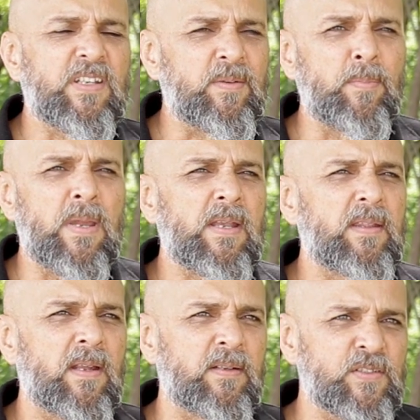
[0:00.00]
he had
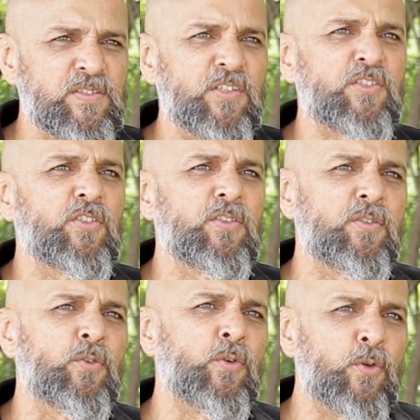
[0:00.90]
made that
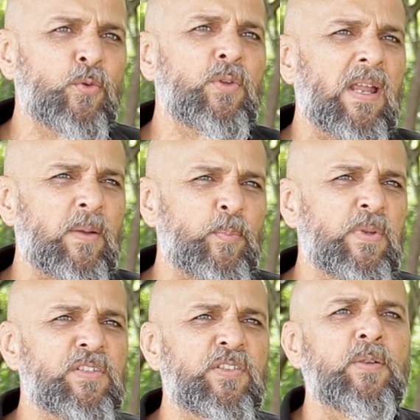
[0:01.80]
decision to do that
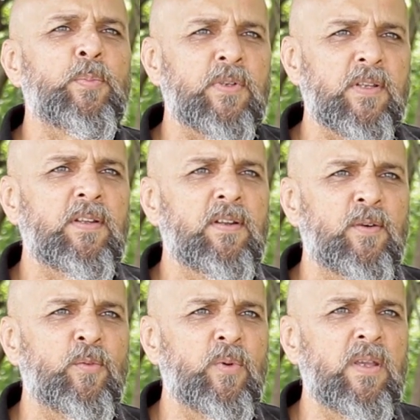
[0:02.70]
piece in a
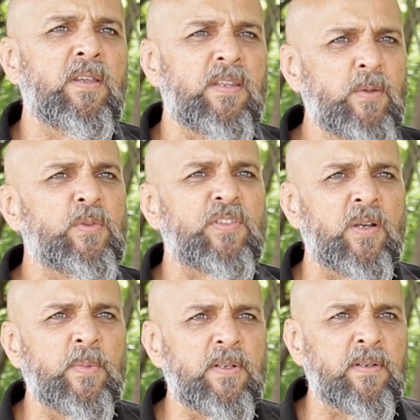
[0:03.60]
particular way, he was
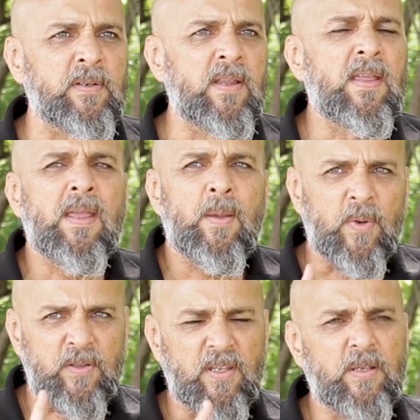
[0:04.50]
committed.
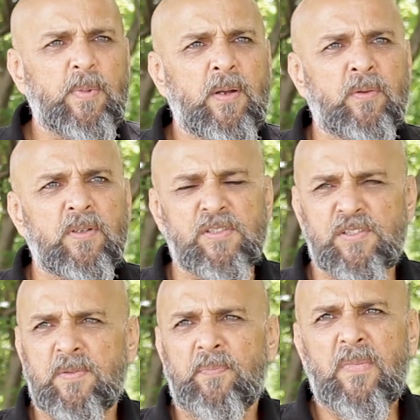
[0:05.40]
But think about
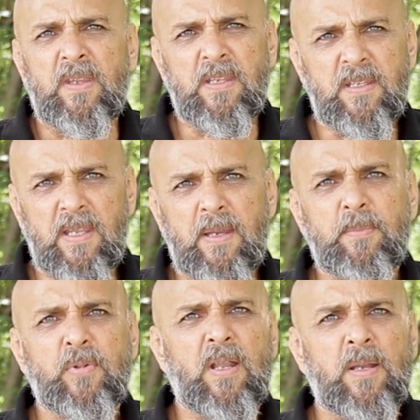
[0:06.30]
this he
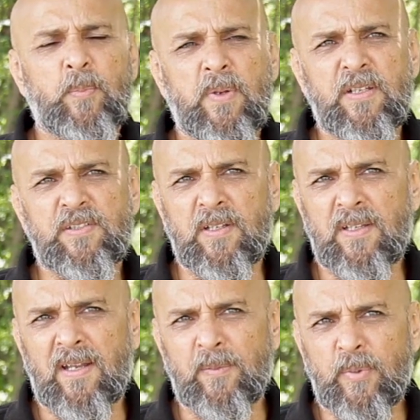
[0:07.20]
came to that place and
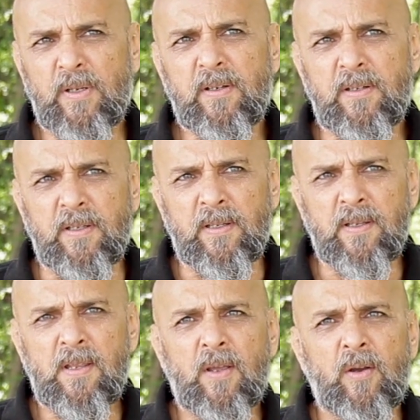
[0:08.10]
that
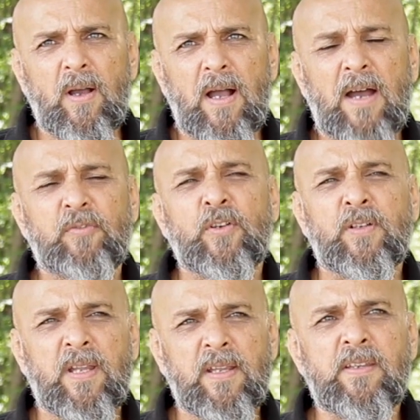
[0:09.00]
ability after
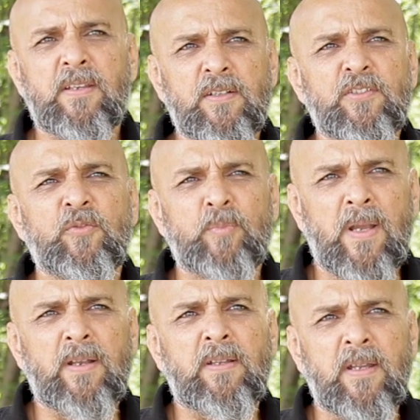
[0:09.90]
10 years of
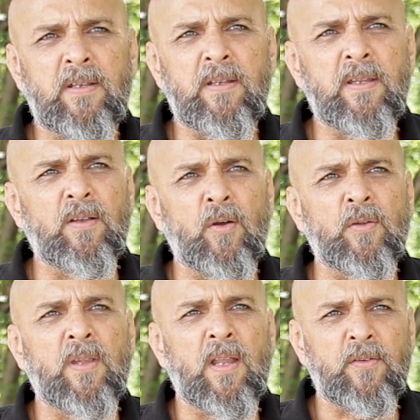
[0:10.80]
meditating
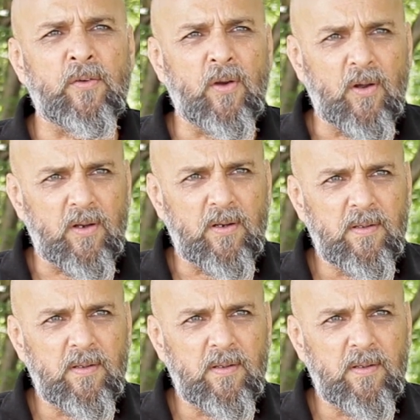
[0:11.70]
on that rock.